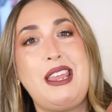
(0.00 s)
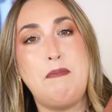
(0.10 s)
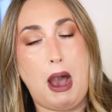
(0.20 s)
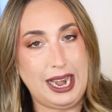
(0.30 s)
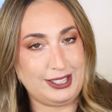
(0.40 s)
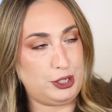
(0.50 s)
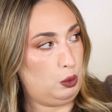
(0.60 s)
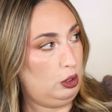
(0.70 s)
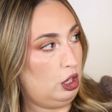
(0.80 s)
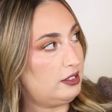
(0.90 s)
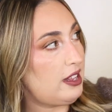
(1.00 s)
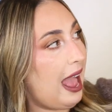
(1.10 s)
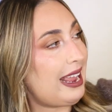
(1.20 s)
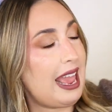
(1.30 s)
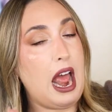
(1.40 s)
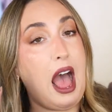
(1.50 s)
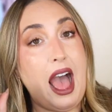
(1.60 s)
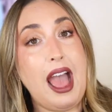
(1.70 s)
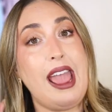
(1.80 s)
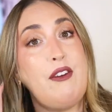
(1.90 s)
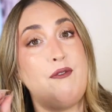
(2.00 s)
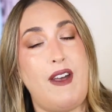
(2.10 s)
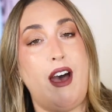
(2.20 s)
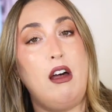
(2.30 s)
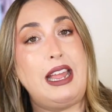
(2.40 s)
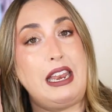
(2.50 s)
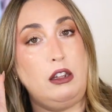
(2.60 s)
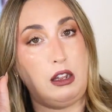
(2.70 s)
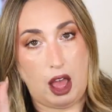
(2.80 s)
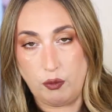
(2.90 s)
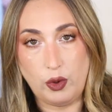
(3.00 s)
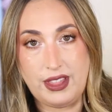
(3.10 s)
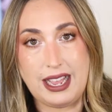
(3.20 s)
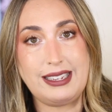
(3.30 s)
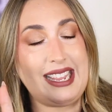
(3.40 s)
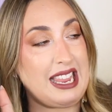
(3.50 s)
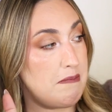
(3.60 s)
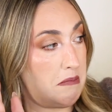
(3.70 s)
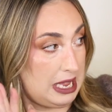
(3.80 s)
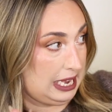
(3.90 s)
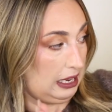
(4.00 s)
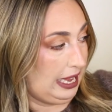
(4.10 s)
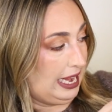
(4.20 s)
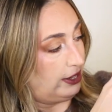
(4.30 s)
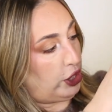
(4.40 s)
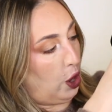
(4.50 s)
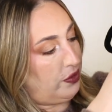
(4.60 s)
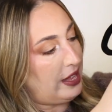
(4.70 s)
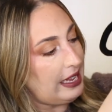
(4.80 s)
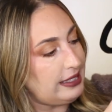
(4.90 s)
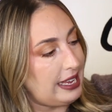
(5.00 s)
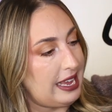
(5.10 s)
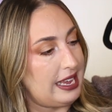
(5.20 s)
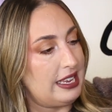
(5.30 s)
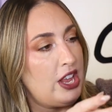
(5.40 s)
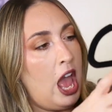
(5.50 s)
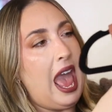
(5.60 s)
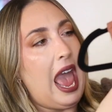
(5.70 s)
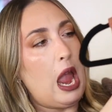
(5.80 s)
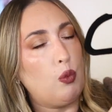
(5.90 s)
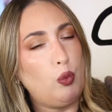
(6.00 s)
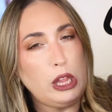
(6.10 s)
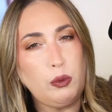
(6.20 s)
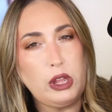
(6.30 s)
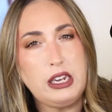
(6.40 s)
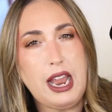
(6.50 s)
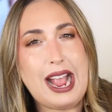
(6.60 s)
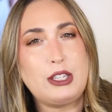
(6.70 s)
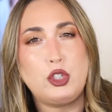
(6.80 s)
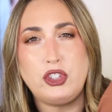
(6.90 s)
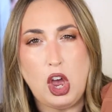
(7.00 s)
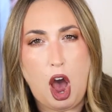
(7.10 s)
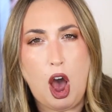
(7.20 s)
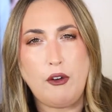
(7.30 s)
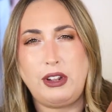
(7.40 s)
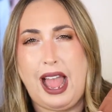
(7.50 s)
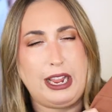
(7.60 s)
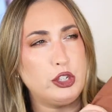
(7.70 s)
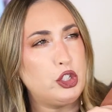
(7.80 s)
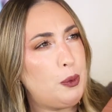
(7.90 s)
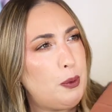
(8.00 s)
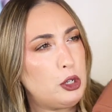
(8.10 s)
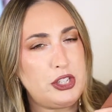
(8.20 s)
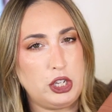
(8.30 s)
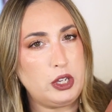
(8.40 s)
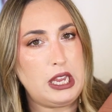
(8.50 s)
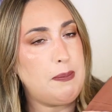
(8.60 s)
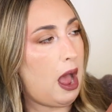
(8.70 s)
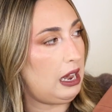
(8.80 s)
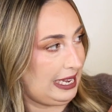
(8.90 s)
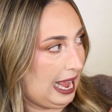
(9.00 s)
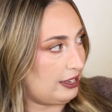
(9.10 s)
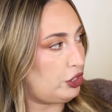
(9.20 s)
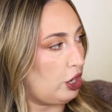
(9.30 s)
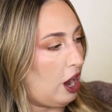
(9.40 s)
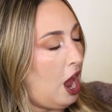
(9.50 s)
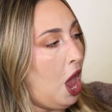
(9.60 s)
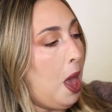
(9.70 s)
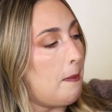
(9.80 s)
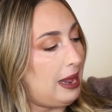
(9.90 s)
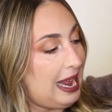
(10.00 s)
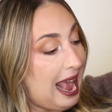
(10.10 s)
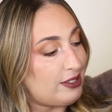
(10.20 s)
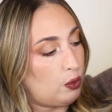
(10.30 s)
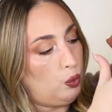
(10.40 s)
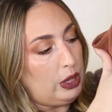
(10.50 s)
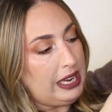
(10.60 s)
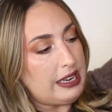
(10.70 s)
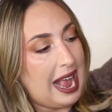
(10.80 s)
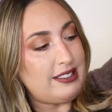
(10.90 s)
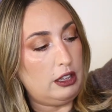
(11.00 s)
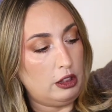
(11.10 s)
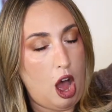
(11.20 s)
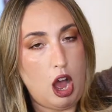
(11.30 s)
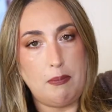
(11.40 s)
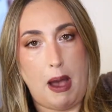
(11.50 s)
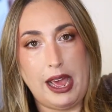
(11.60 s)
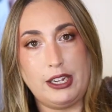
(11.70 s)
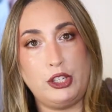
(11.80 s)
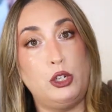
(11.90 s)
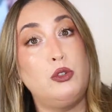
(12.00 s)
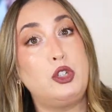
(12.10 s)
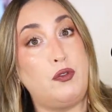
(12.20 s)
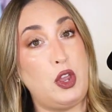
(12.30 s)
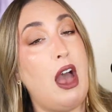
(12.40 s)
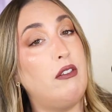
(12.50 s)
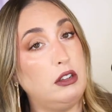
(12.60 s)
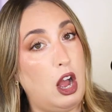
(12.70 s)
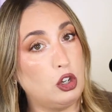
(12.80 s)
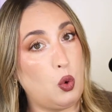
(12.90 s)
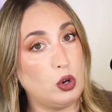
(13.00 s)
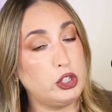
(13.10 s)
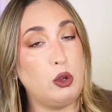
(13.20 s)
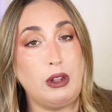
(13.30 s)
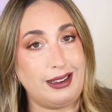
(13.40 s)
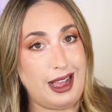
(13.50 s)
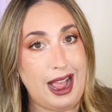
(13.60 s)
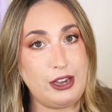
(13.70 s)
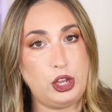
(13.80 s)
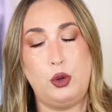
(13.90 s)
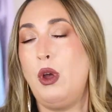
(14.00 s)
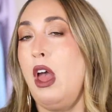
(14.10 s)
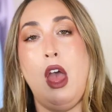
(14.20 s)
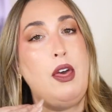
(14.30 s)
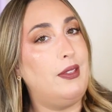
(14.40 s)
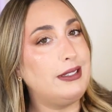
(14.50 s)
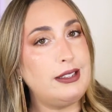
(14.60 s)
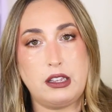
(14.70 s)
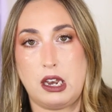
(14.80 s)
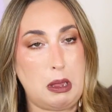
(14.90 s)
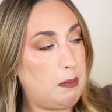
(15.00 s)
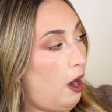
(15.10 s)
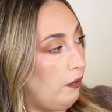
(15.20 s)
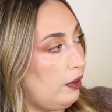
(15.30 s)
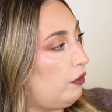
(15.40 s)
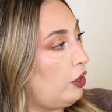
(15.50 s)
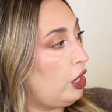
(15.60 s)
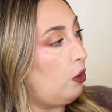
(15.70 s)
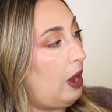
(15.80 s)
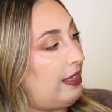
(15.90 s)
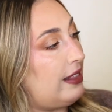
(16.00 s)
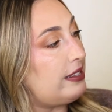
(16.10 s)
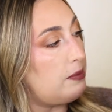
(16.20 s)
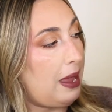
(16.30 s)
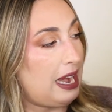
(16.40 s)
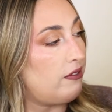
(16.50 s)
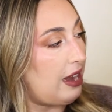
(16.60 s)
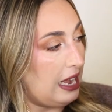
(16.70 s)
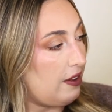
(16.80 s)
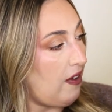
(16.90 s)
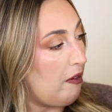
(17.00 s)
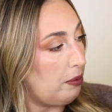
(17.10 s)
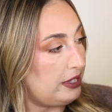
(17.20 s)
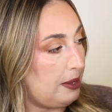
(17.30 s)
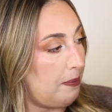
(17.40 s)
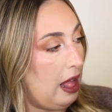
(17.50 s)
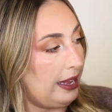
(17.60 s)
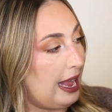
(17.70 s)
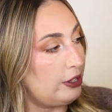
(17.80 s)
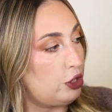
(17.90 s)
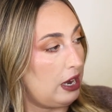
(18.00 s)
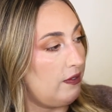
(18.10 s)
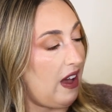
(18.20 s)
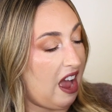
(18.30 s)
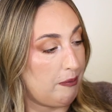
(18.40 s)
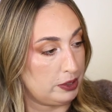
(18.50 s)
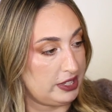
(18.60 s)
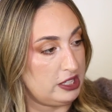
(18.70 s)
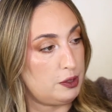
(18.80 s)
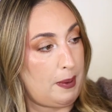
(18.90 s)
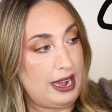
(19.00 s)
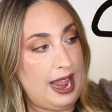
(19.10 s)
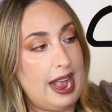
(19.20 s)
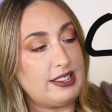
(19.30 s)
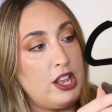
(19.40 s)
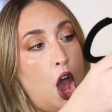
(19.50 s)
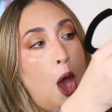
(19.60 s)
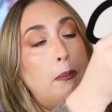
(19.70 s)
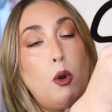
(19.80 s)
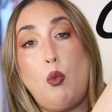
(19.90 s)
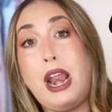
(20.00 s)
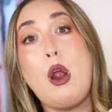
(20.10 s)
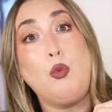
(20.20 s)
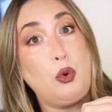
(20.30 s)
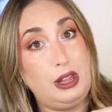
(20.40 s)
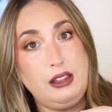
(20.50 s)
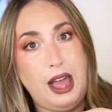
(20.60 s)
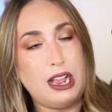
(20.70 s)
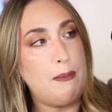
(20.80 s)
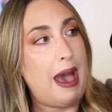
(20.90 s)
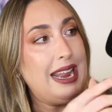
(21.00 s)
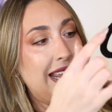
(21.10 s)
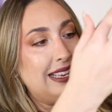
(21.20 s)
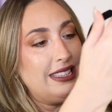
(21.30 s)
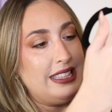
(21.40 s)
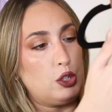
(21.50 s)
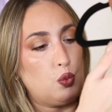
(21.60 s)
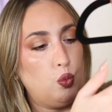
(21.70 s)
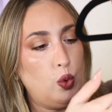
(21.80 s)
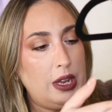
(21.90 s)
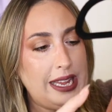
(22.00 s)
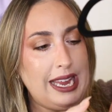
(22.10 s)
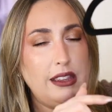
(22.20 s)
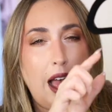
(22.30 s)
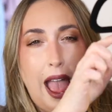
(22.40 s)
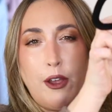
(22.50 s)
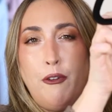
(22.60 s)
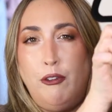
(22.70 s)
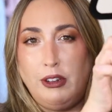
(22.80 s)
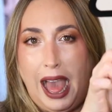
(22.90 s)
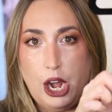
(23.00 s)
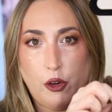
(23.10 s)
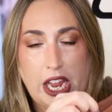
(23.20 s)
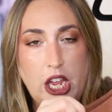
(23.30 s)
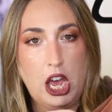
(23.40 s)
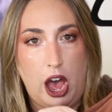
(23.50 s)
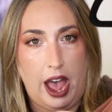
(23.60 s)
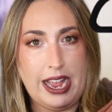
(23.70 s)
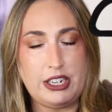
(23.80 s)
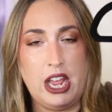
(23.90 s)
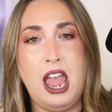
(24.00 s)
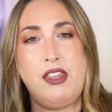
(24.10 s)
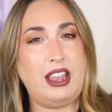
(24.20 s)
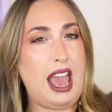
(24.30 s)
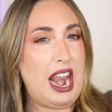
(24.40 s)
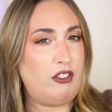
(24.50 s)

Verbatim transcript: the bodysuit looks like. And I fell in love with this immediately. So this is a really, really nice, soft, like super silky polyester, but it has a really nice long bodysuit. So if you have a long torso like I do, this is gonna be perfect for you. And this is made of 95% polyester and 5% spandex. But what I really like about it is this really like flattering cut that kind